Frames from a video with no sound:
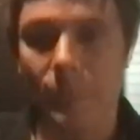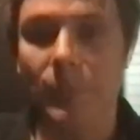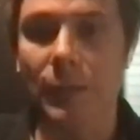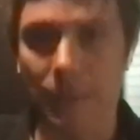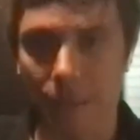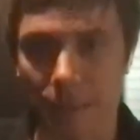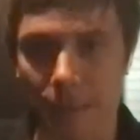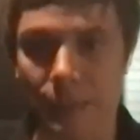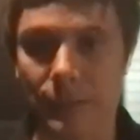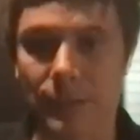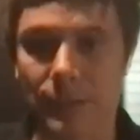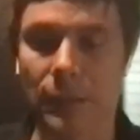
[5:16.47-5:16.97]

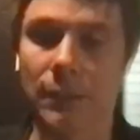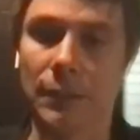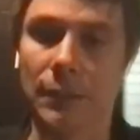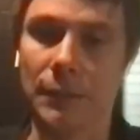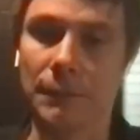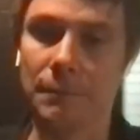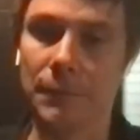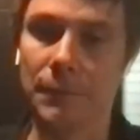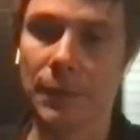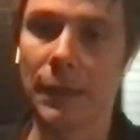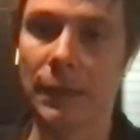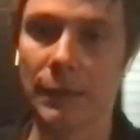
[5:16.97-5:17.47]
exactly
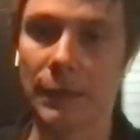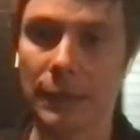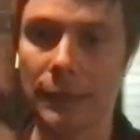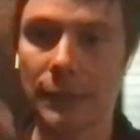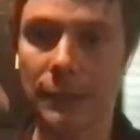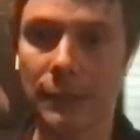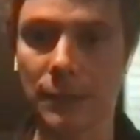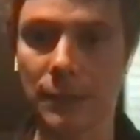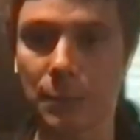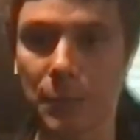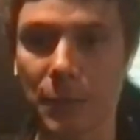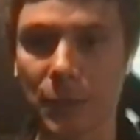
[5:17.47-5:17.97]
and
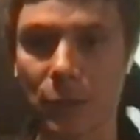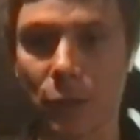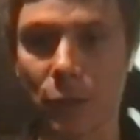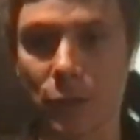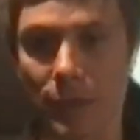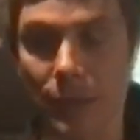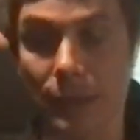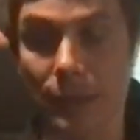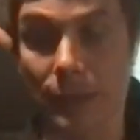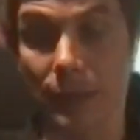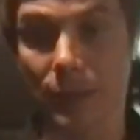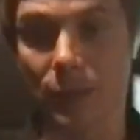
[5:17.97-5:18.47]
this is because
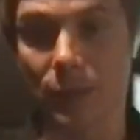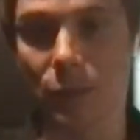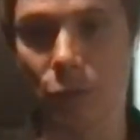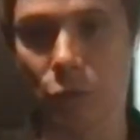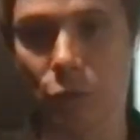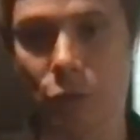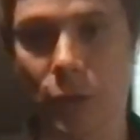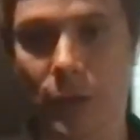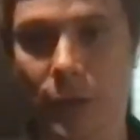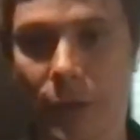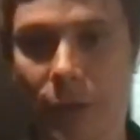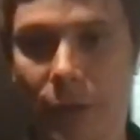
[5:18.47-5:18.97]
like this
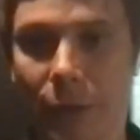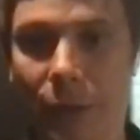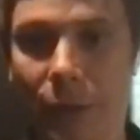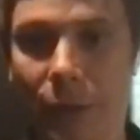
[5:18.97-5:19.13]
solution are